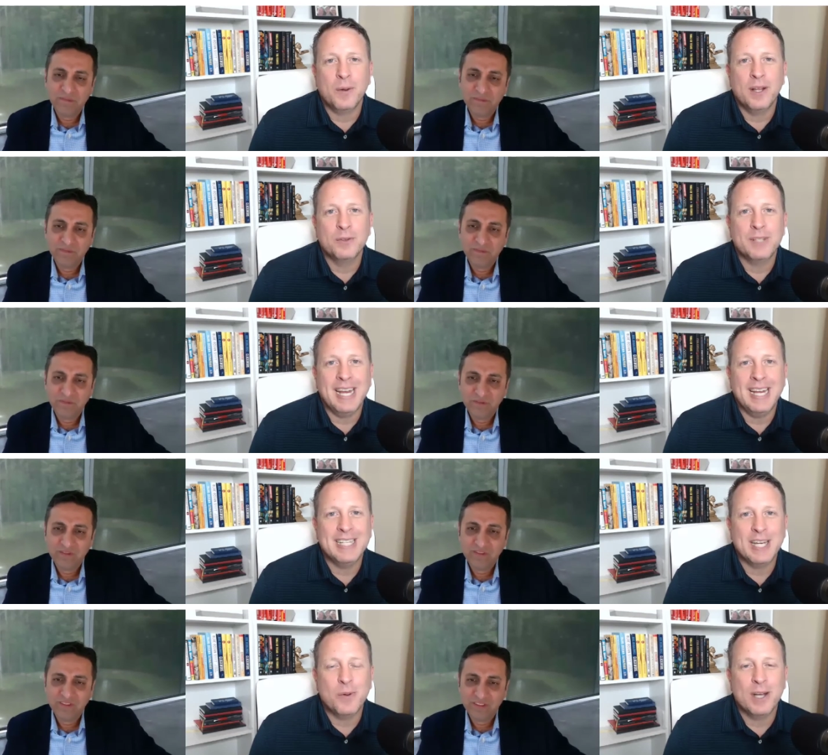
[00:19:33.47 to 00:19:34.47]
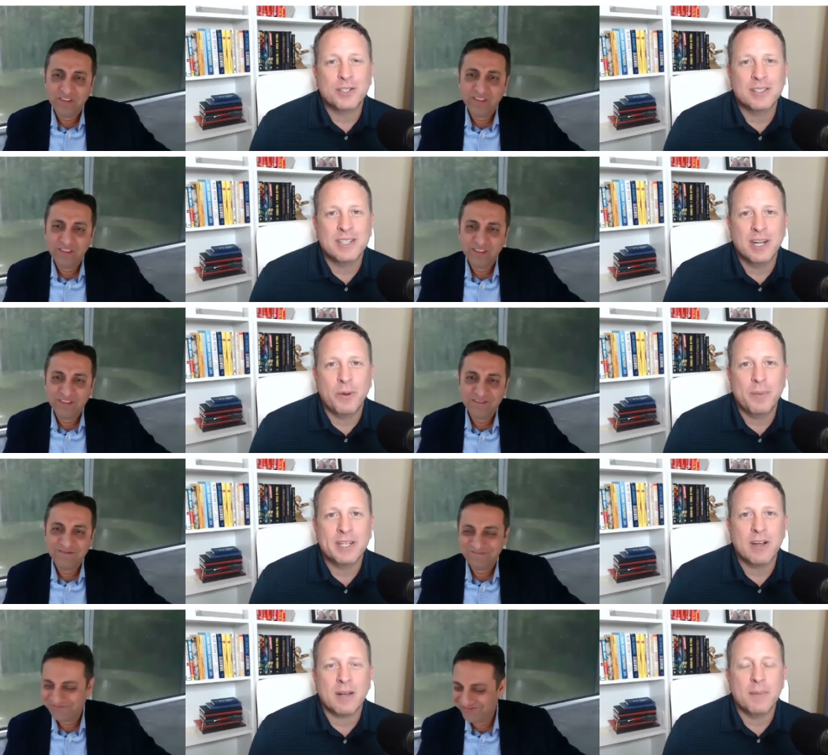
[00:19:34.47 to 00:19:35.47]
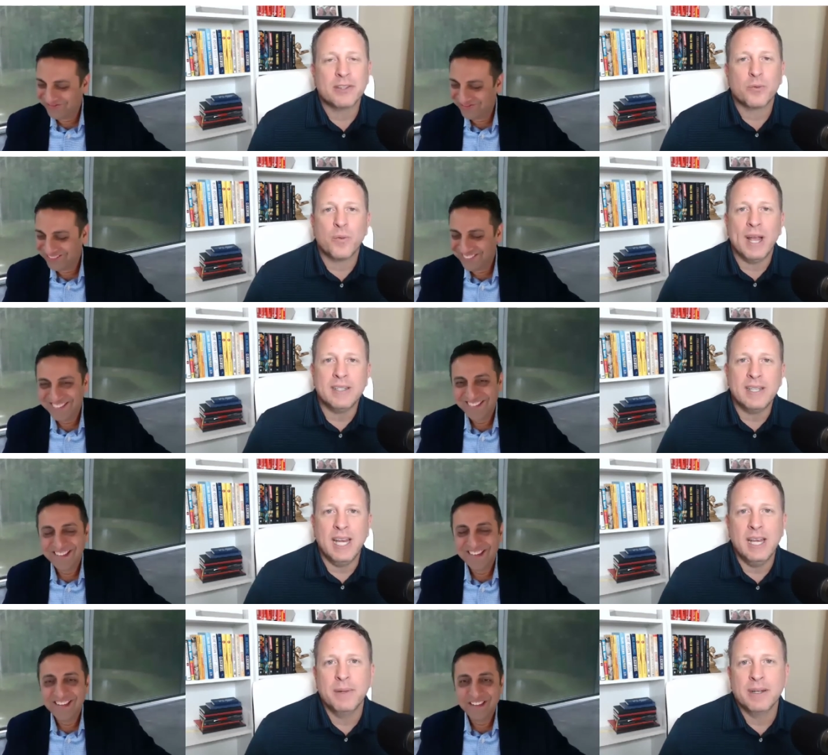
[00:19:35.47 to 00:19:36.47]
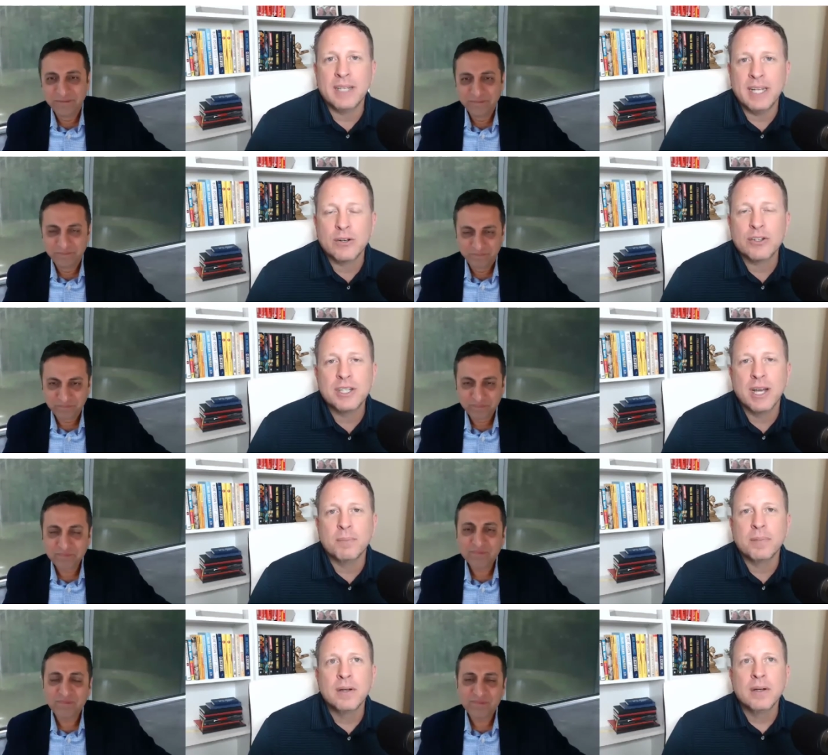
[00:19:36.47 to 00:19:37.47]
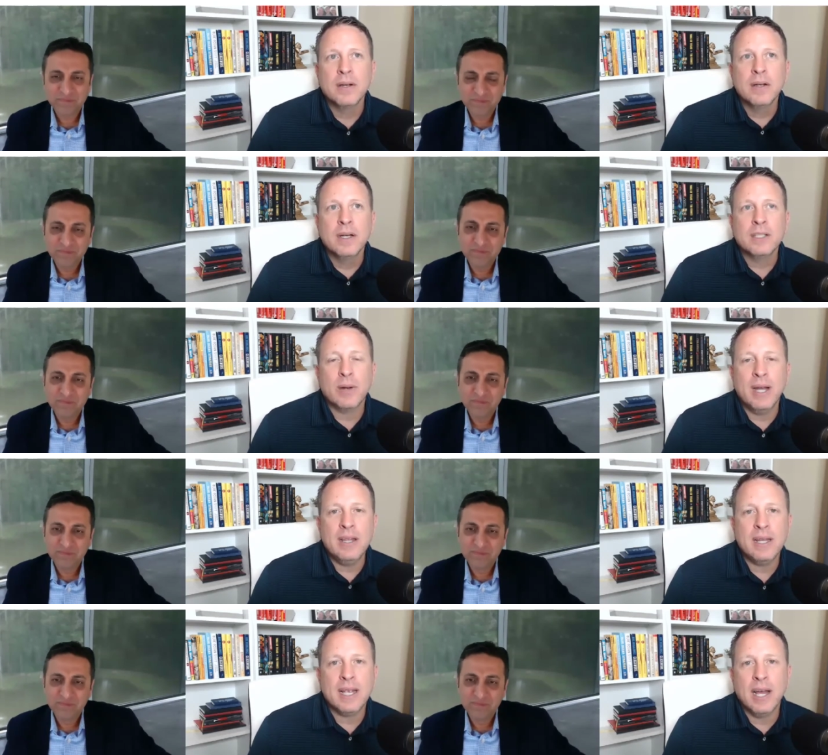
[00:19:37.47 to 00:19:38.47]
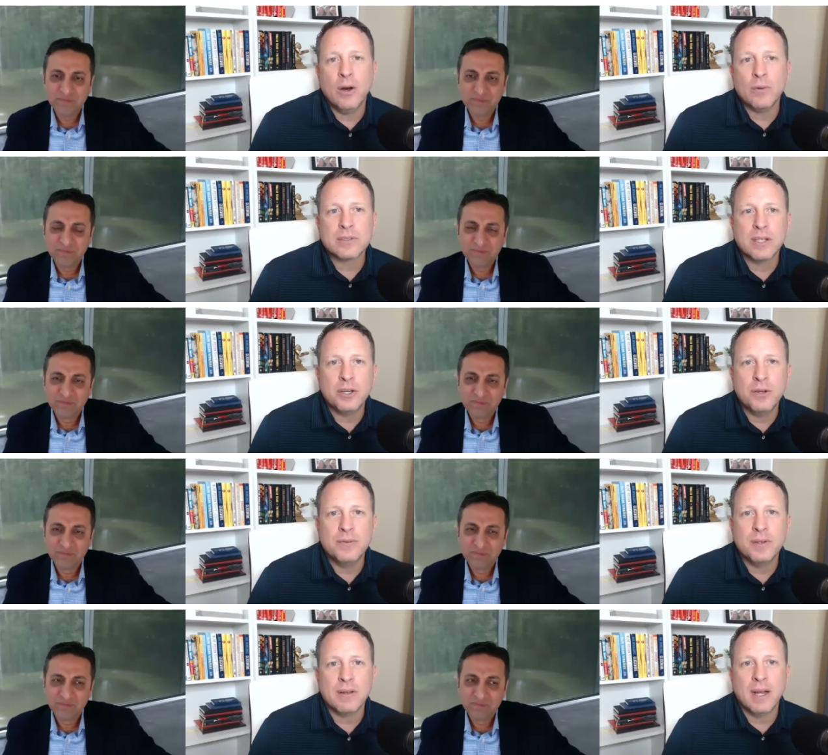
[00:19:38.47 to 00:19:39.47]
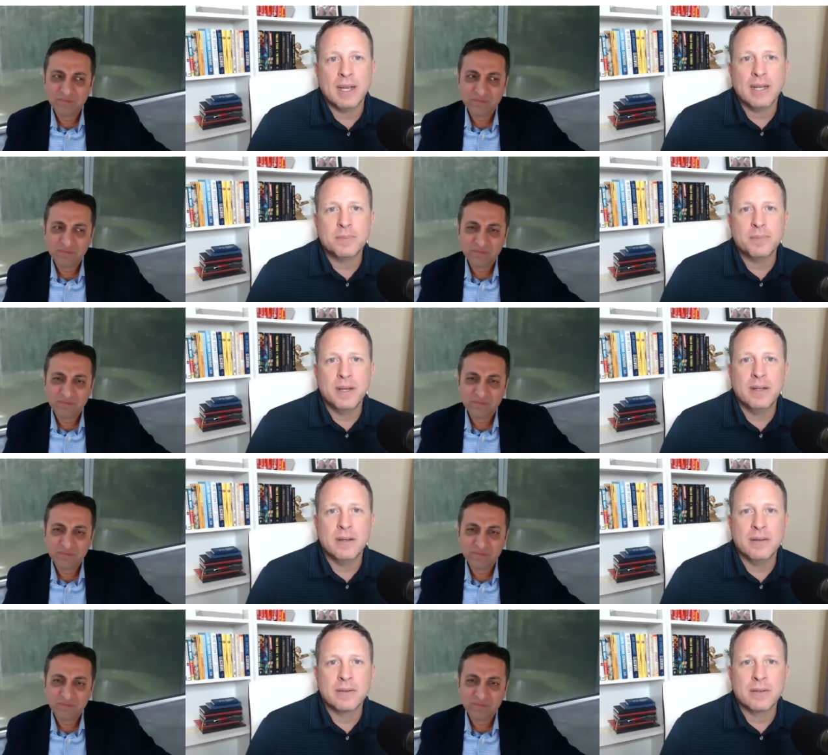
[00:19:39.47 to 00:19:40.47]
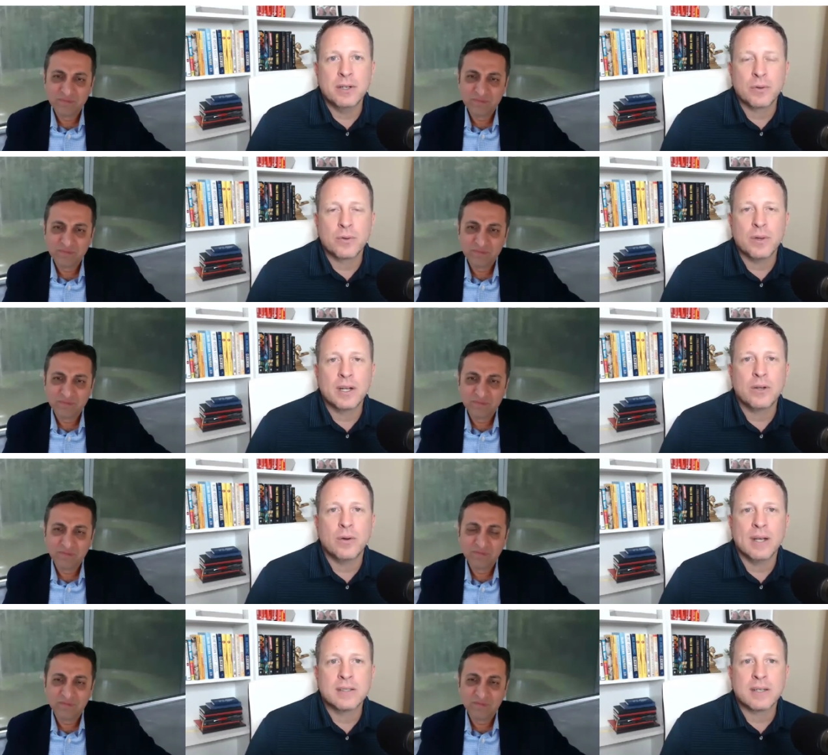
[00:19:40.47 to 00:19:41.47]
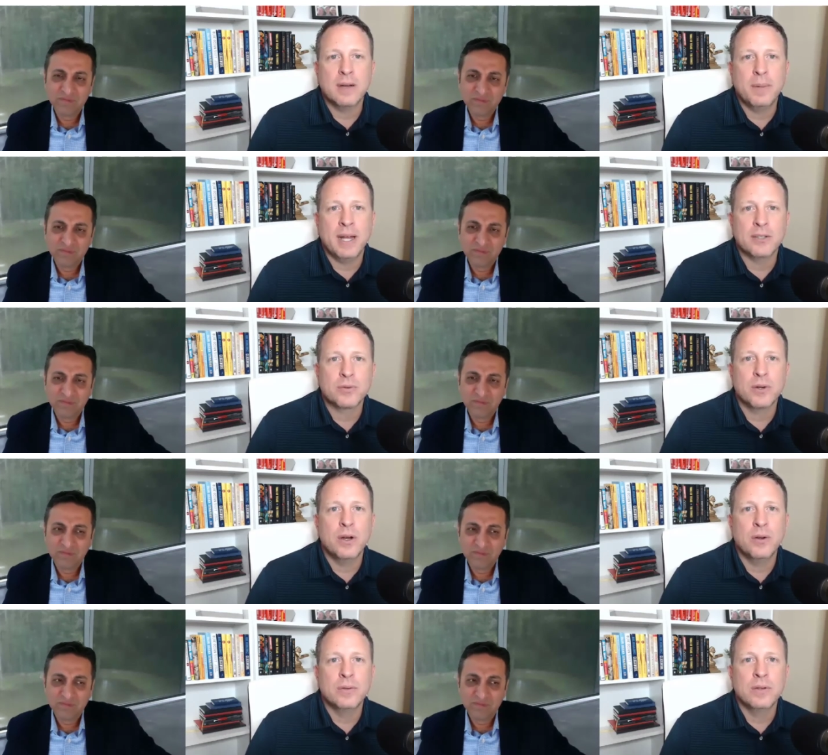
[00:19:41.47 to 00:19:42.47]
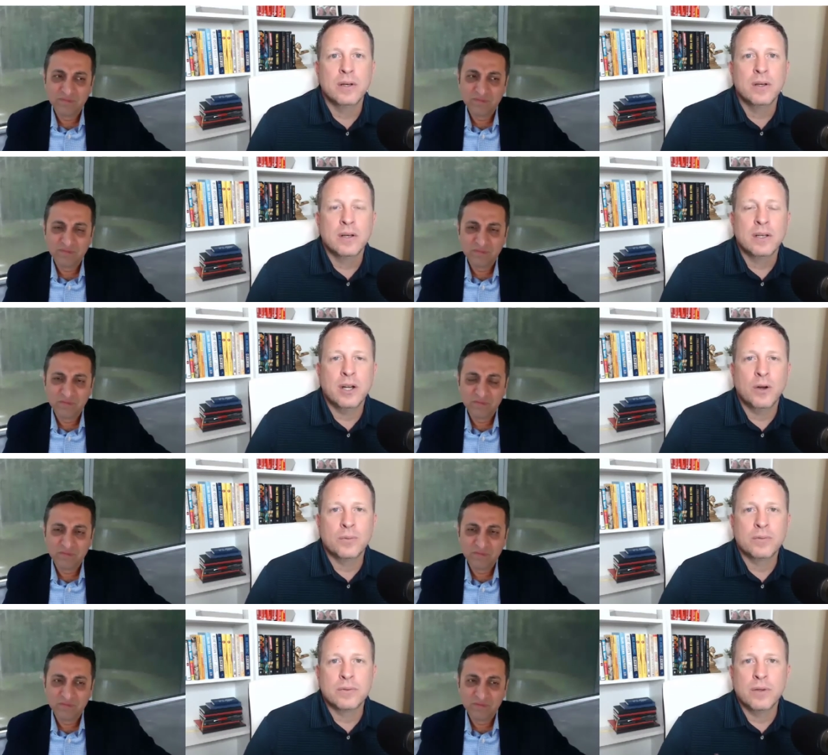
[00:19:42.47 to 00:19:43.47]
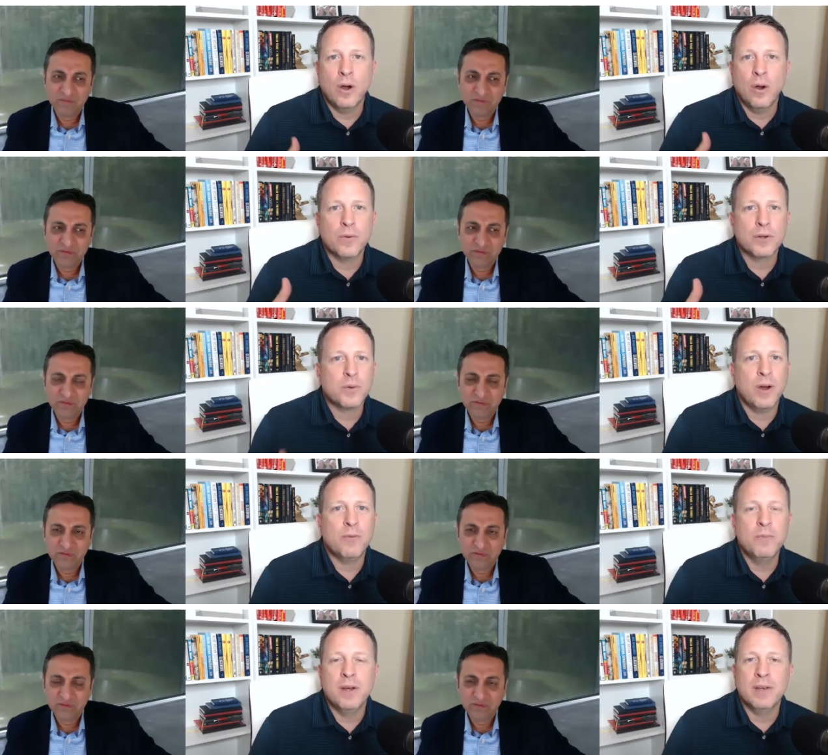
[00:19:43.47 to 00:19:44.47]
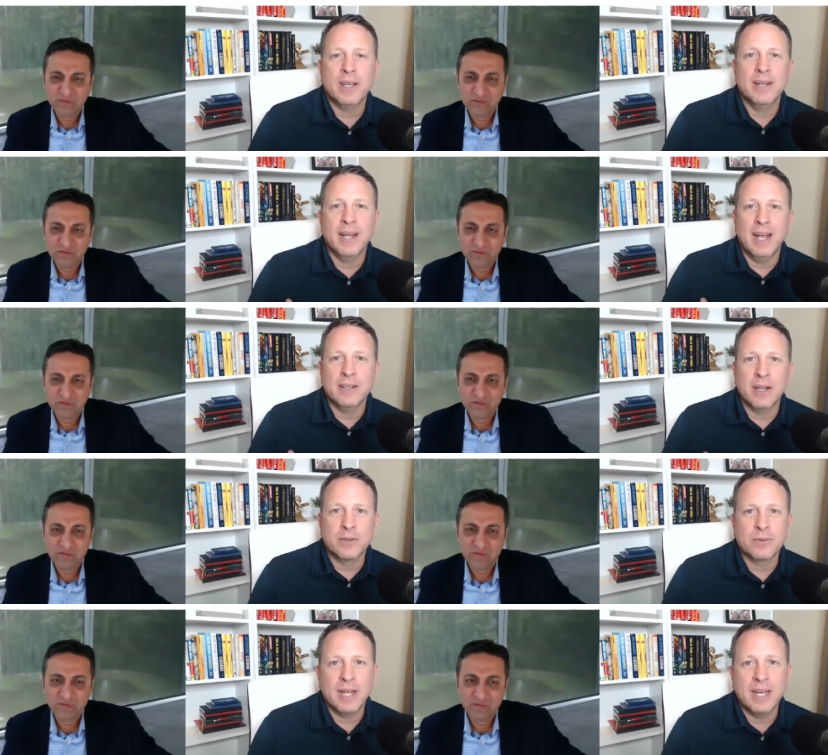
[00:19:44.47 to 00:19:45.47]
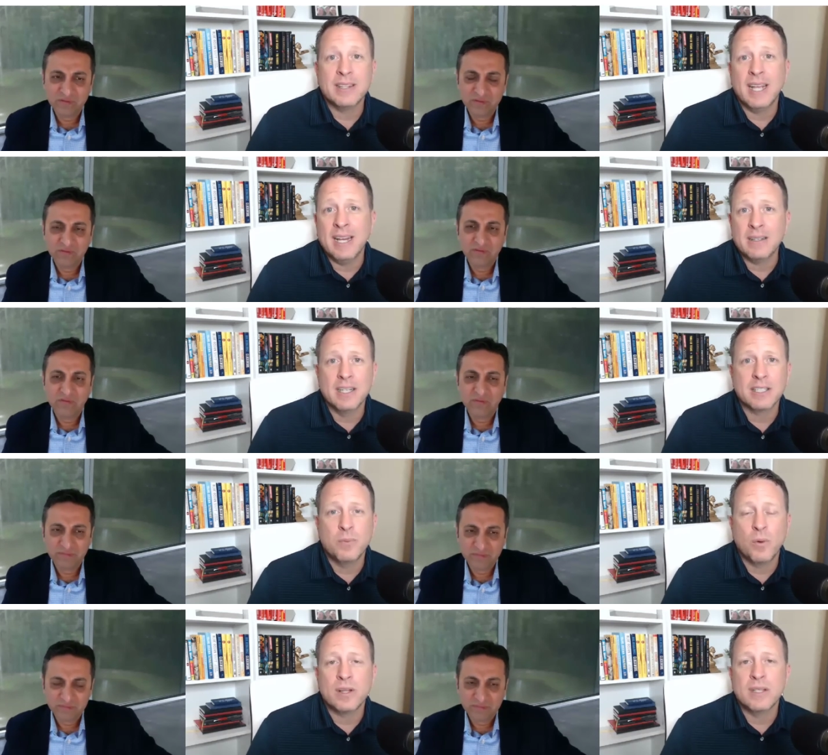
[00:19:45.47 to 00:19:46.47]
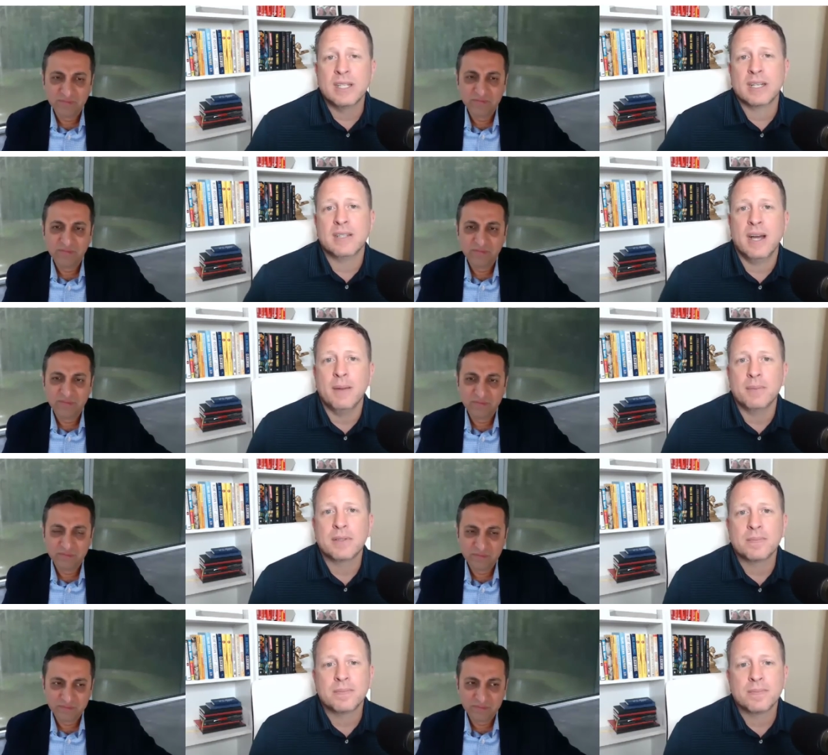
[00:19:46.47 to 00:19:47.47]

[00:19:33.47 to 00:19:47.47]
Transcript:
Speaker 1: one of those easy questions here. We've been talking about the right team and leadership. Is there anything else that you feel like has been, you know, critical as the company has grown, you know, over twelve million and, and hit the Inc list more than six times?